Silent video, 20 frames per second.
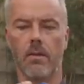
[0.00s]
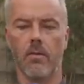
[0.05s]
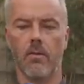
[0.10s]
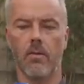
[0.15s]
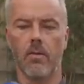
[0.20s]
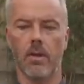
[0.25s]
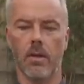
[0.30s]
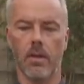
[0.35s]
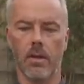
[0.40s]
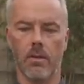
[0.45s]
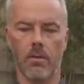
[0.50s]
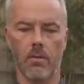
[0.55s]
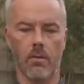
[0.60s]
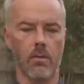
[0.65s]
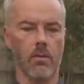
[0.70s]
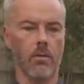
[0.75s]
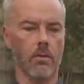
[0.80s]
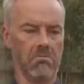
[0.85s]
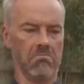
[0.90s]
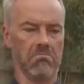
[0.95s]
really
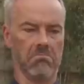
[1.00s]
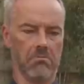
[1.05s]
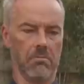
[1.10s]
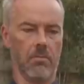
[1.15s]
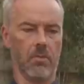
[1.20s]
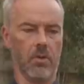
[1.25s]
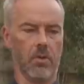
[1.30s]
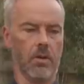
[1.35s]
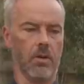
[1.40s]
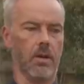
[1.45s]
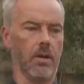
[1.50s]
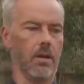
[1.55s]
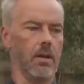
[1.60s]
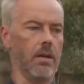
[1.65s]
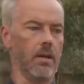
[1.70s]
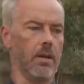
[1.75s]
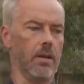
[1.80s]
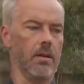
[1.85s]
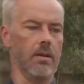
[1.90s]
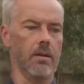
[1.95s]
cool. So I
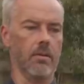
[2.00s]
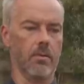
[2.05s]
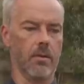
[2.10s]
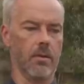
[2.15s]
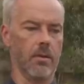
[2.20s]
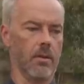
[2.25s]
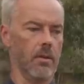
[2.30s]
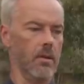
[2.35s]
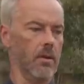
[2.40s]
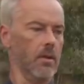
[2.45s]
like this one.